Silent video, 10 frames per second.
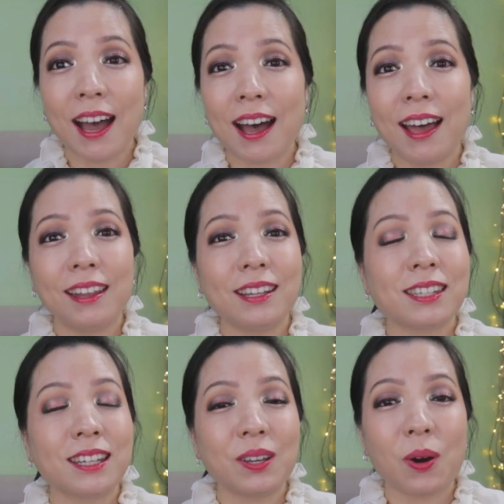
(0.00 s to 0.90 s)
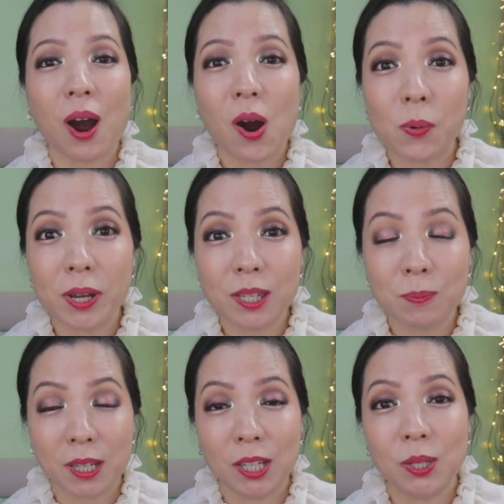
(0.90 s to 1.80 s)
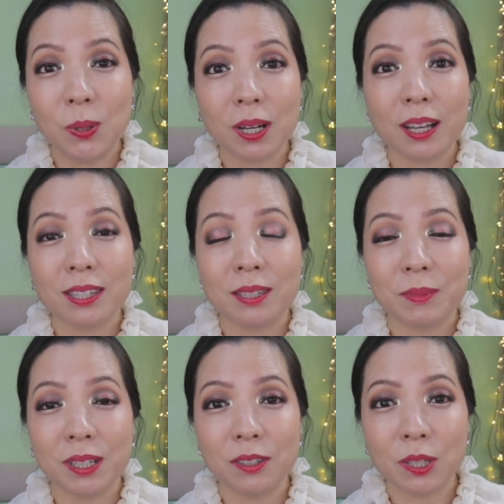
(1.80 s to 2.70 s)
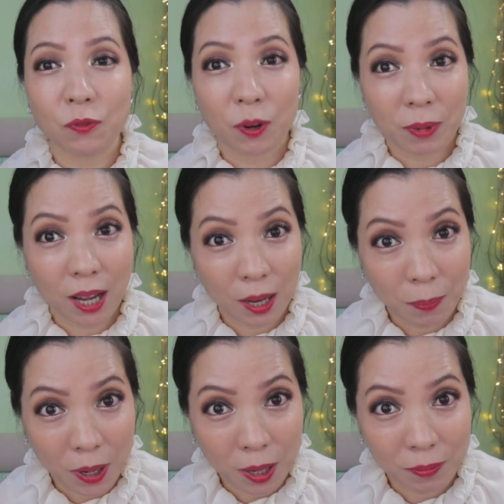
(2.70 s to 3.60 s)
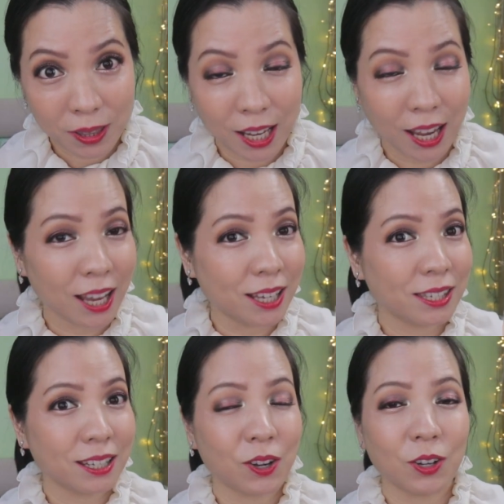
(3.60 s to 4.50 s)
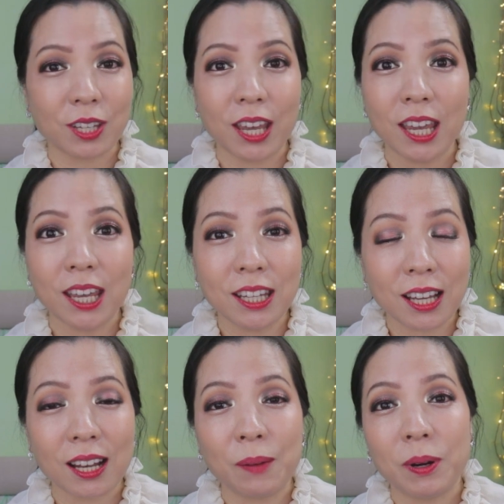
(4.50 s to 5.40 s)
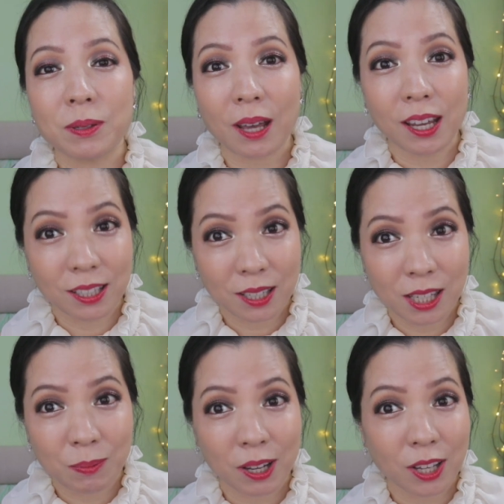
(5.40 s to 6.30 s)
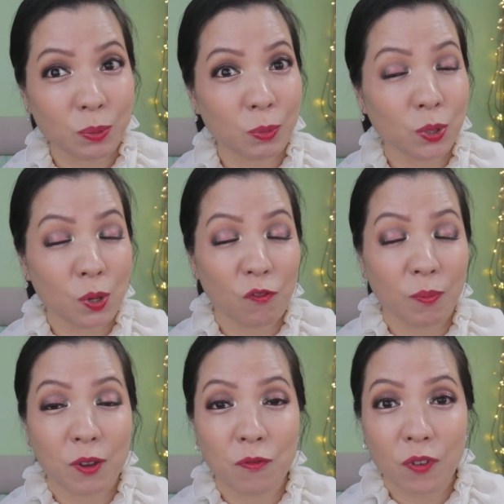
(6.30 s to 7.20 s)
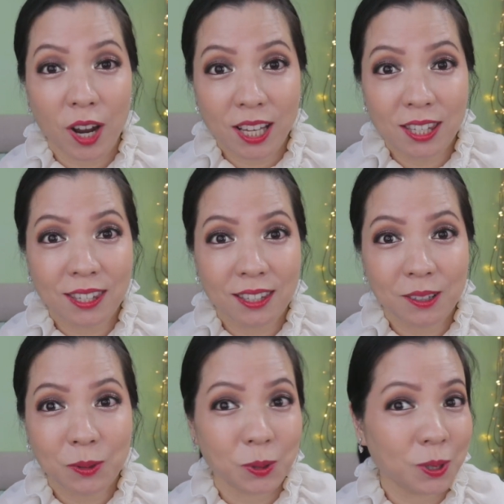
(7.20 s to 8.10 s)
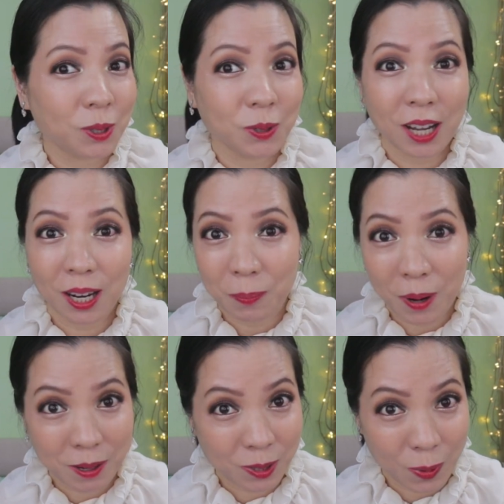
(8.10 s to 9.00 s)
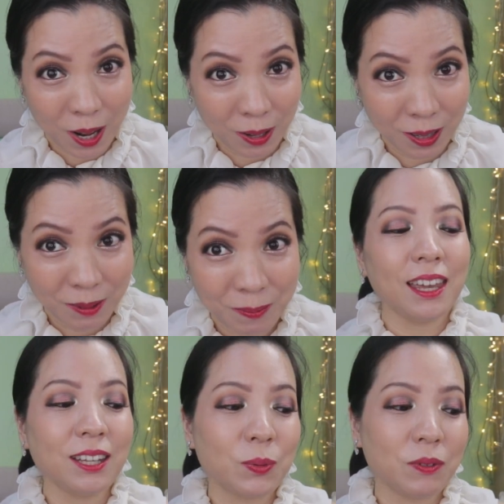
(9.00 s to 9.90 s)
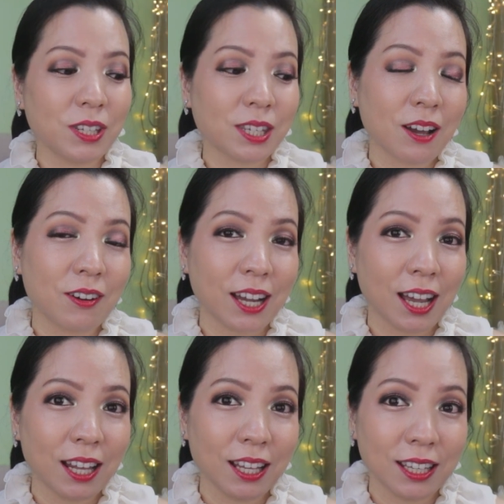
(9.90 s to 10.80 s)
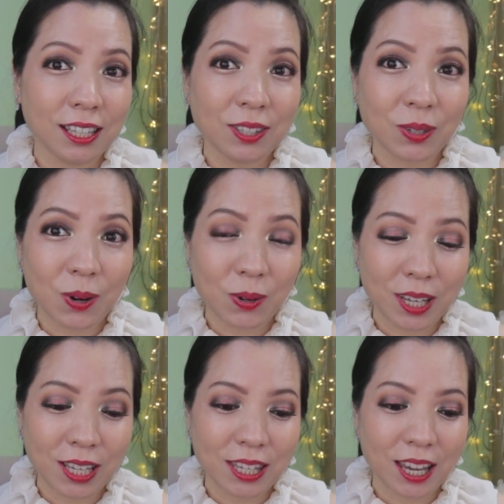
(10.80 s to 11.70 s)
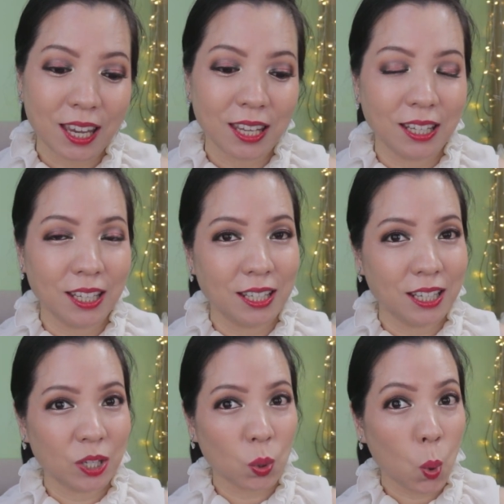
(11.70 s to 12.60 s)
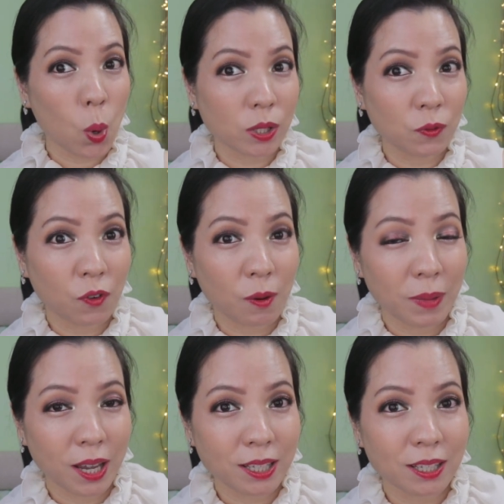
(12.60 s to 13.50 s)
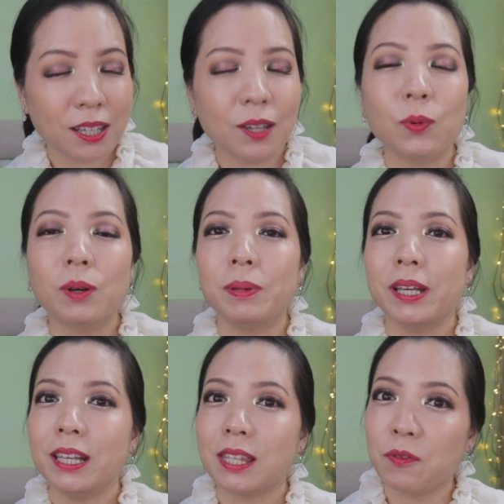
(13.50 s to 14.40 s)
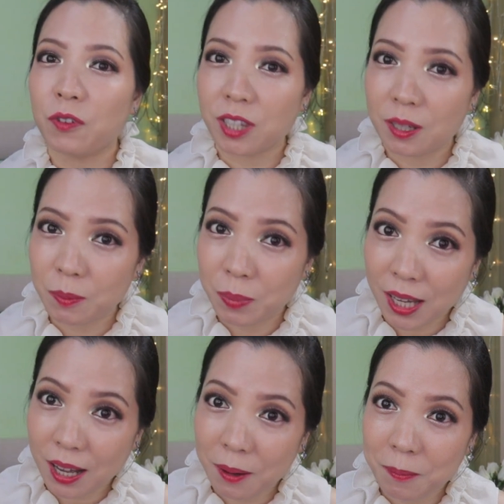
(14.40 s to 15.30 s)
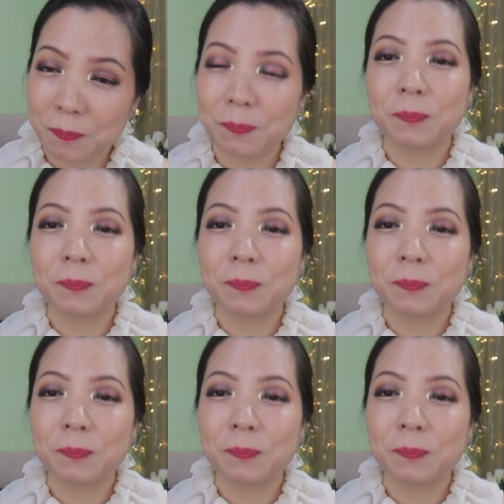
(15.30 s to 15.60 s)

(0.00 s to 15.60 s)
I understand there will always be new customers from Colourpop that hasn't got any Colourpop items because most of my friends do not know Colourpop as well. And with this kind of color stories and in this quartz format, it will be easy for them to pick up.